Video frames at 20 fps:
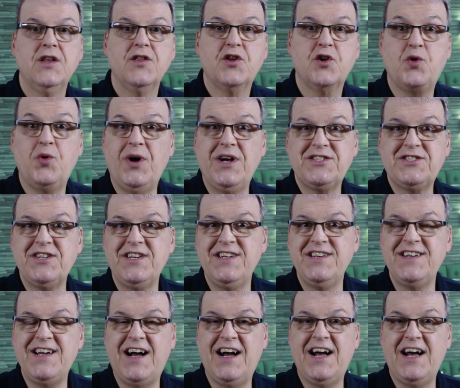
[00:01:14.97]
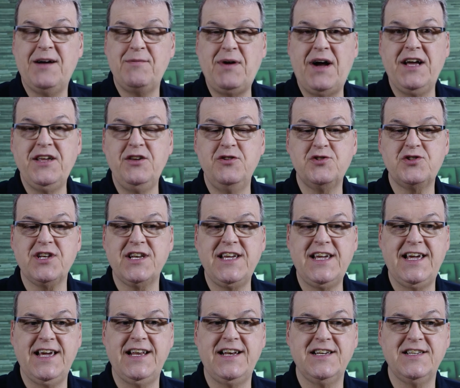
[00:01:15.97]
the question I usually
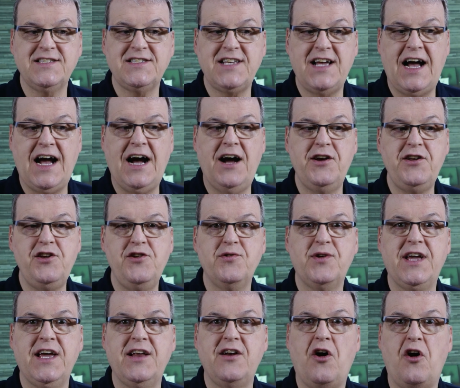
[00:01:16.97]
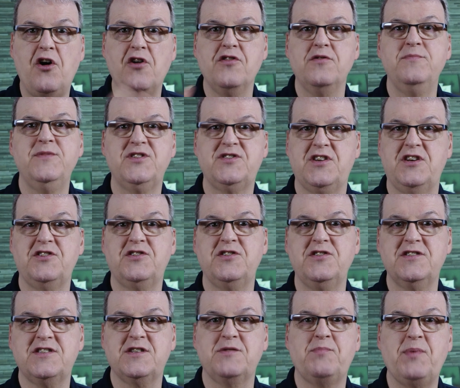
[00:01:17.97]
get is, how do you get all the
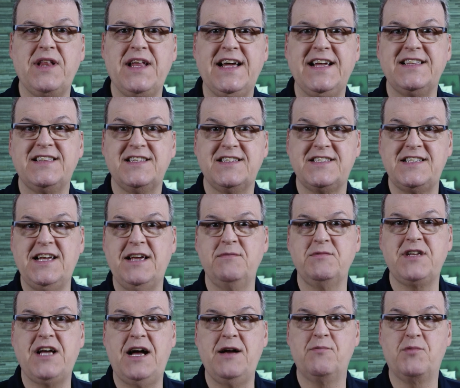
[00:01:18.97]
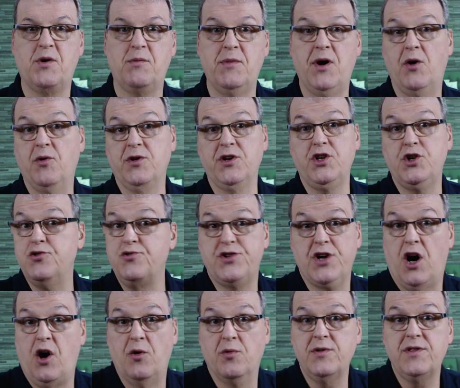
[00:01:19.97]
musicians to play at the same time remote? You
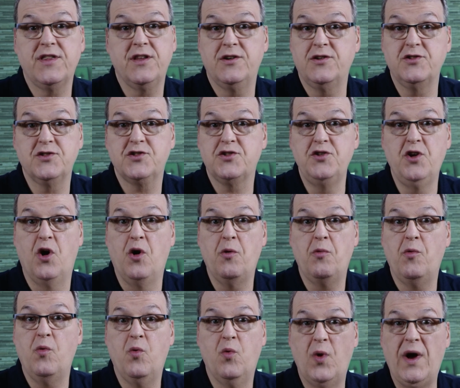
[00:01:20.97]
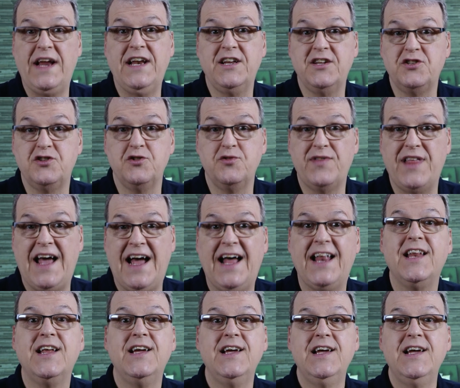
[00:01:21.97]
don't. There's no way to do
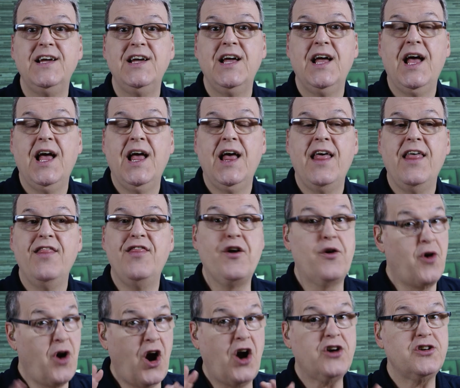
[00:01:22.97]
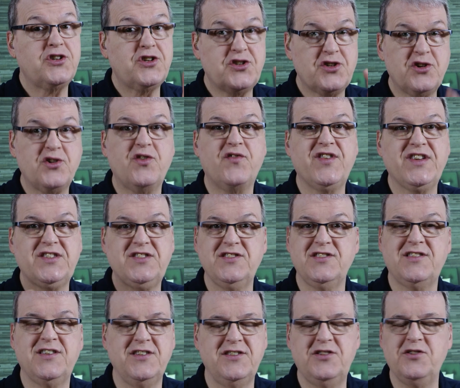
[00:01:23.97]
that. There are
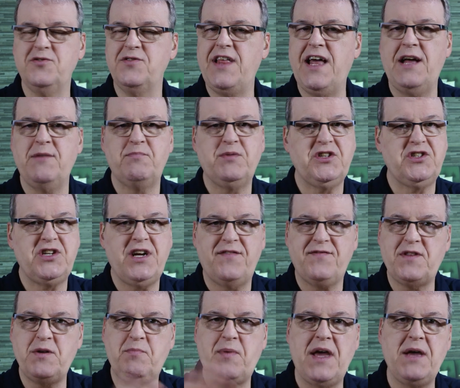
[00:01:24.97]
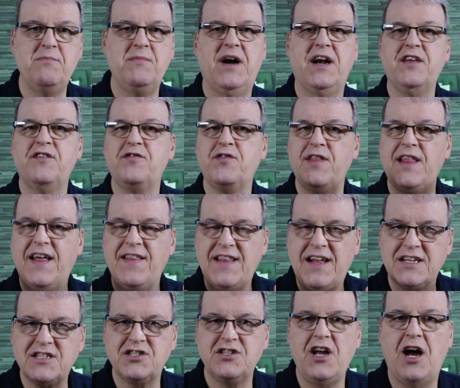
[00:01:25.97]
services to do that, but you have to pay money for that.
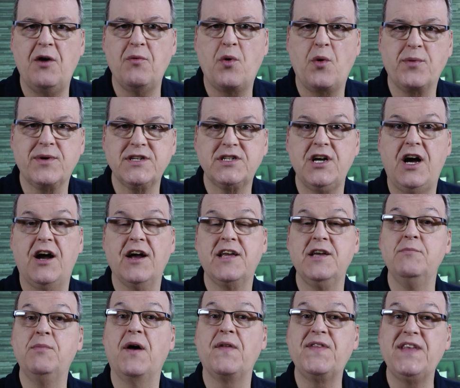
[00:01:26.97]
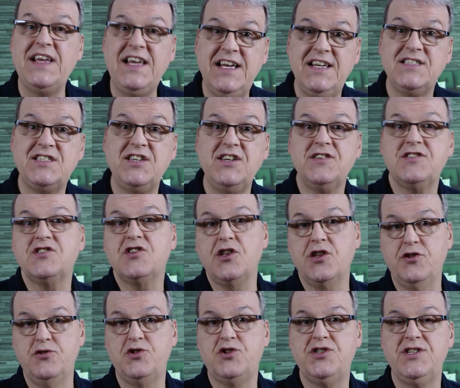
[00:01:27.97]
That's not what we're talking about. The easiest
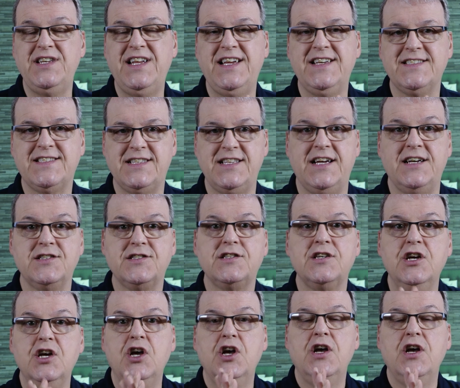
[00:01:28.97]
solution is this.